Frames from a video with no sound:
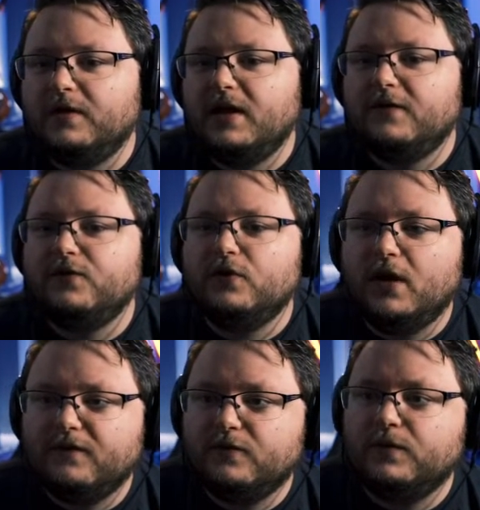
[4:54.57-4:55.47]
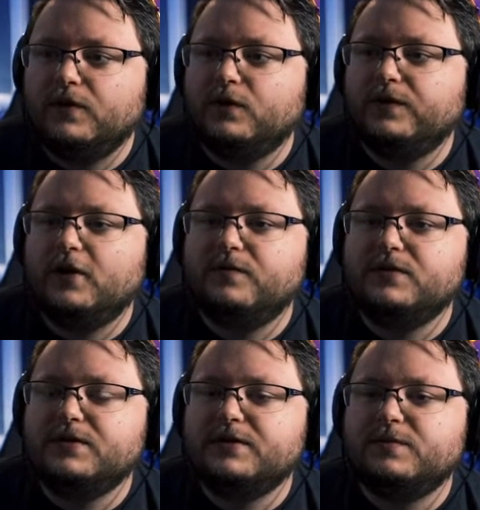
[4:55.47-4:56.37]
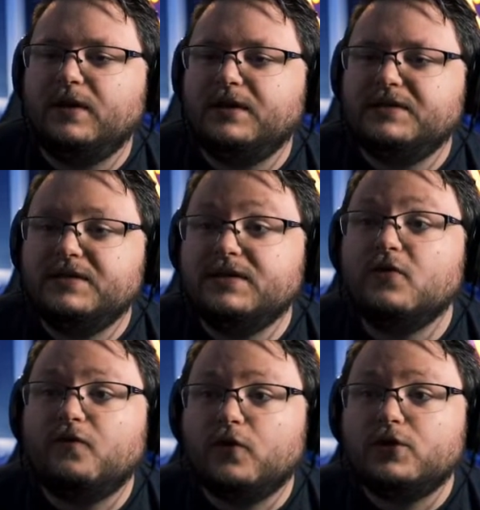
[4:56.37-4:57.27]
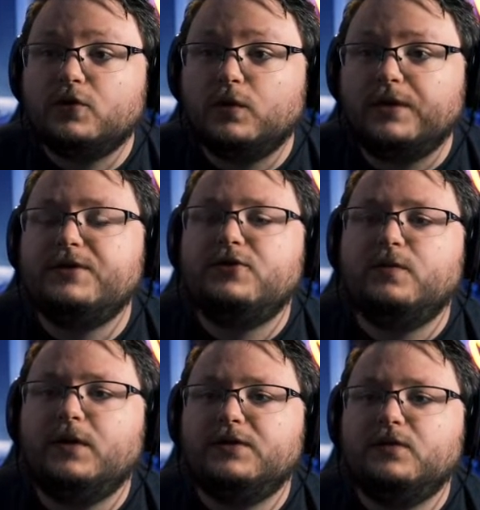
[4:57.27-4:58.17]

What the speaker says: again, if you're not familiar with how music is made, is this is a virtual instrument.